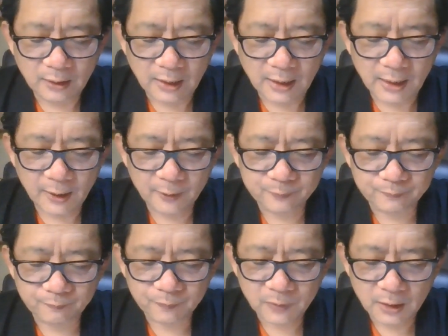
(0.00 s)
on
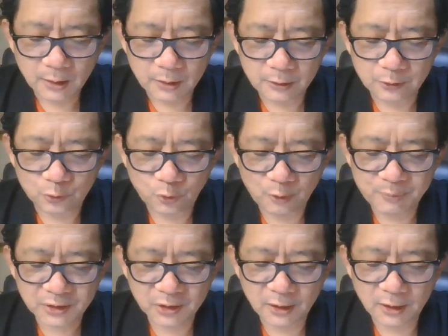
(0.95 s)

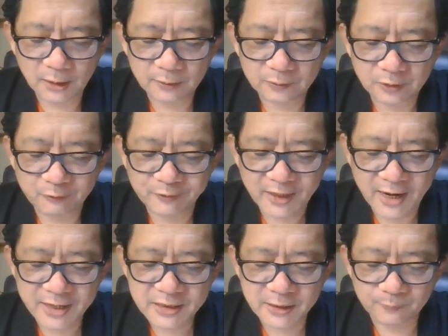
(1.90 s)
interpreting
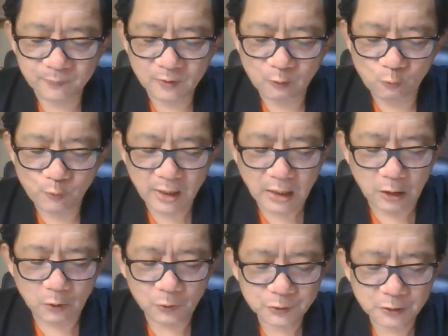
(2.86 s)
divination, while
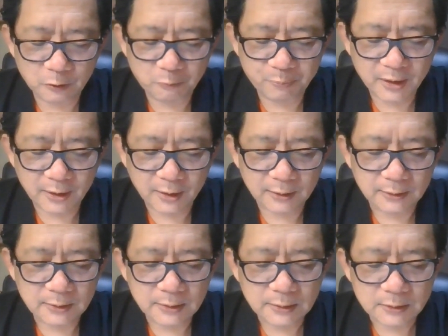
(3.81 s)
also being
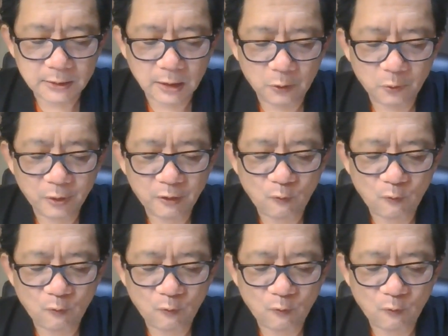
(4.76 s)
the only